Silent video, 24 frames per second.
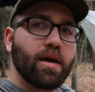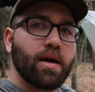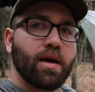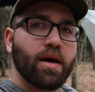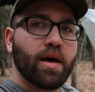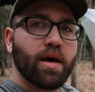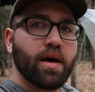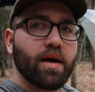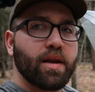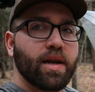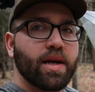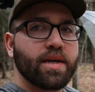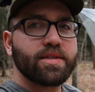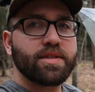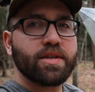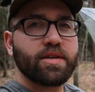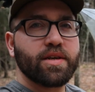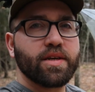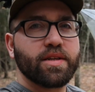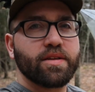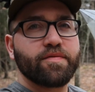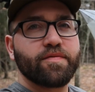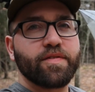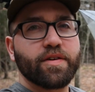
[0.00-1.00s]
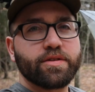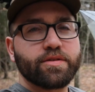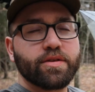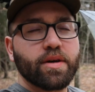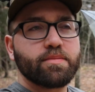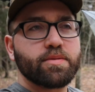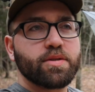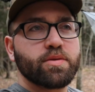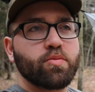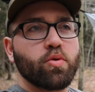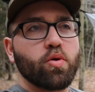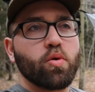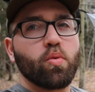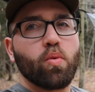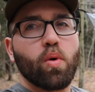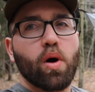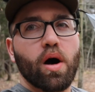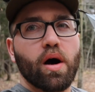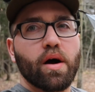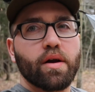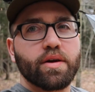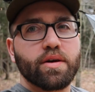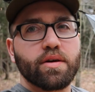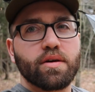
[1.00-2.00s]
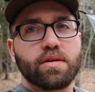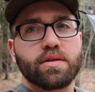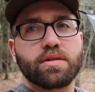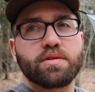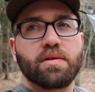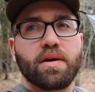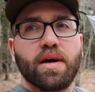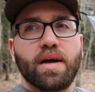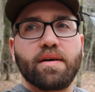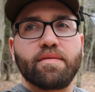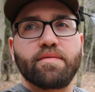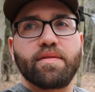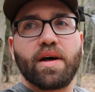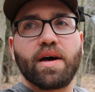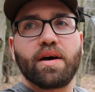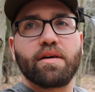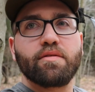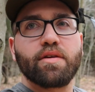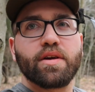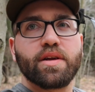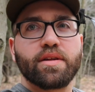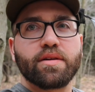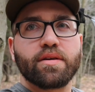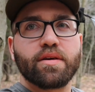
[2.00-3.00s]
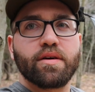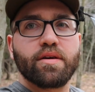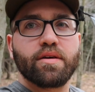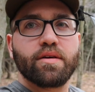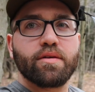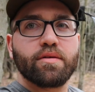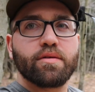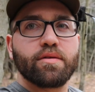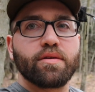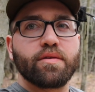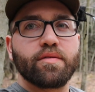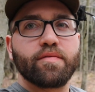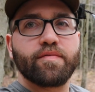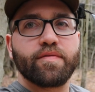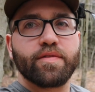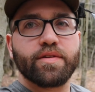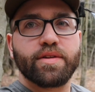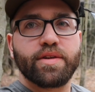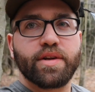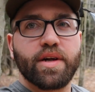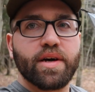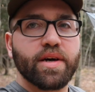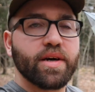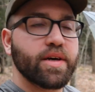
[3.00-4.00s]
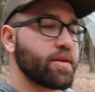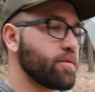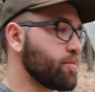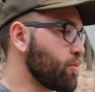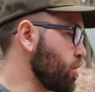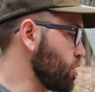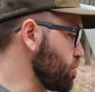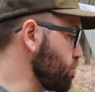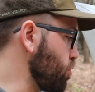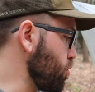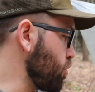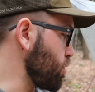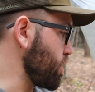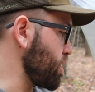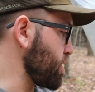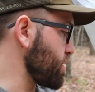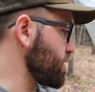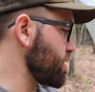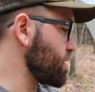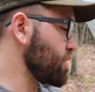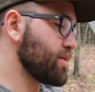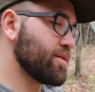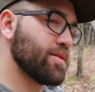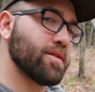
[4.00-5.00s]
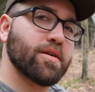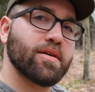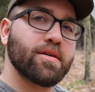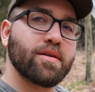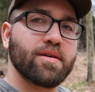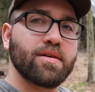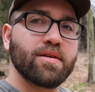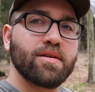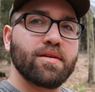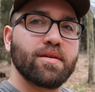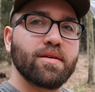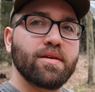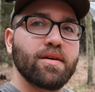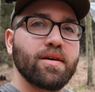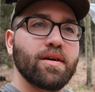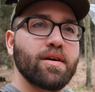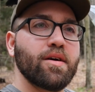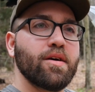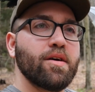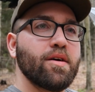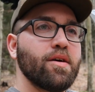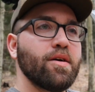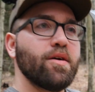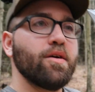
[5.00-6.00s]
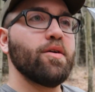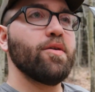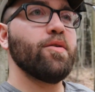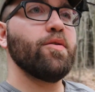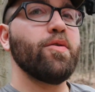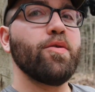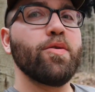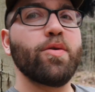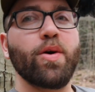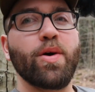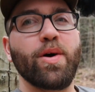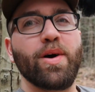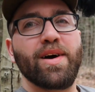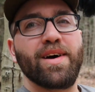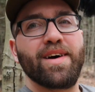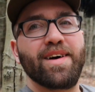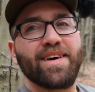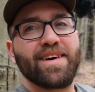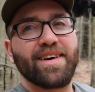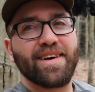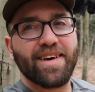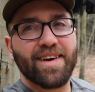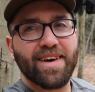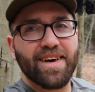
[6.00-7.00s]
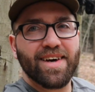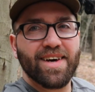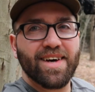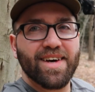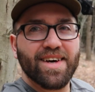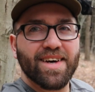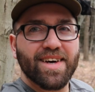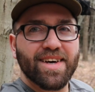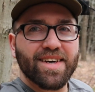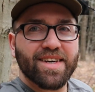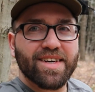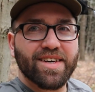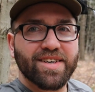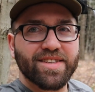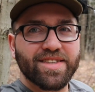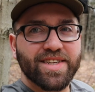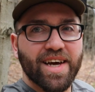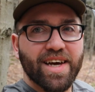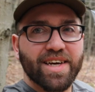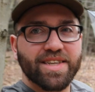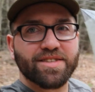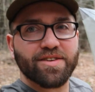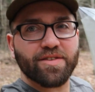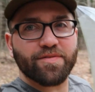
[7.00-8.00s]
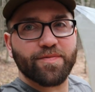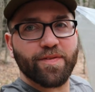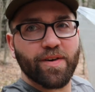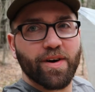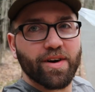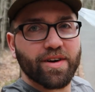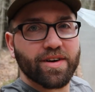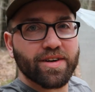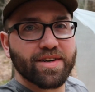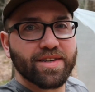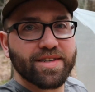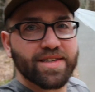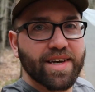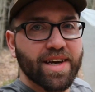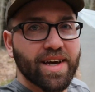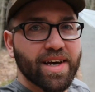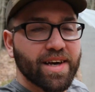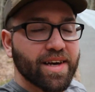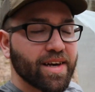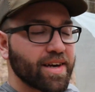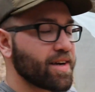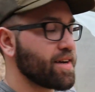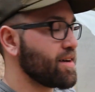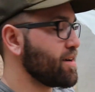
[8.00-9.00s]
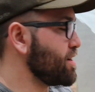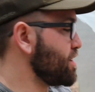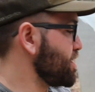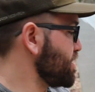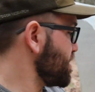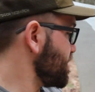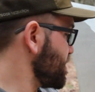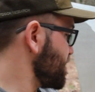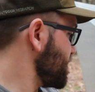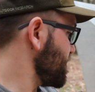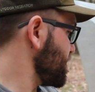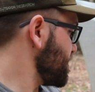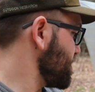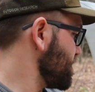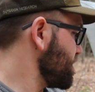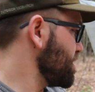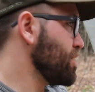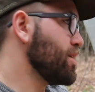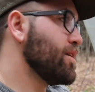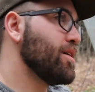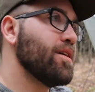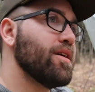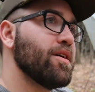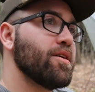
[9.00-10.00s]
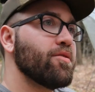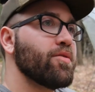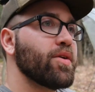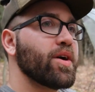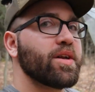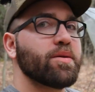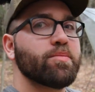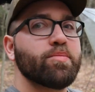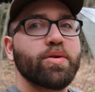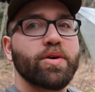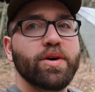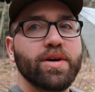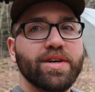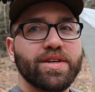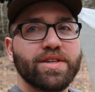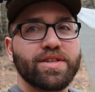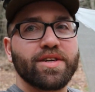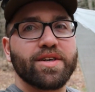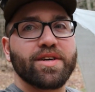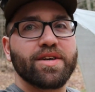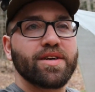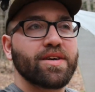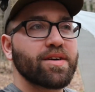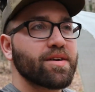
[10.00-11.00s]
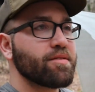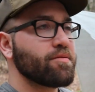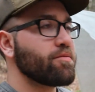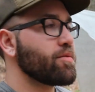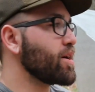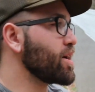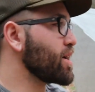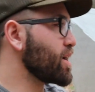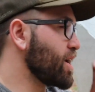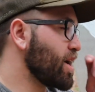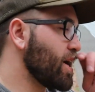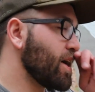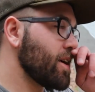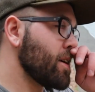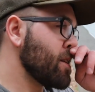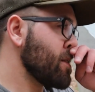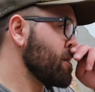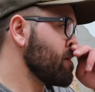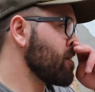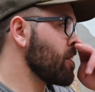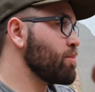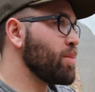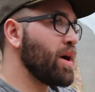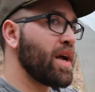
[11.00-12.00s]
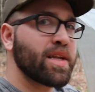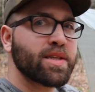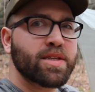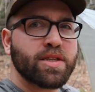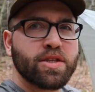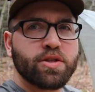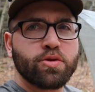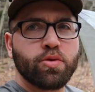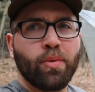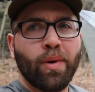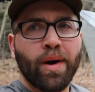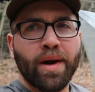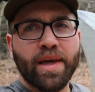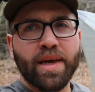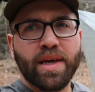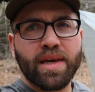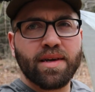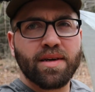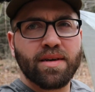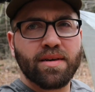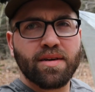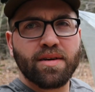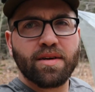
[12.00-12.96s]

and I still need to filter up some more water, so I have that ready to go for the night and tomorrow morning. So, whew. Good day so far. Good day. We had to push. We made it to 20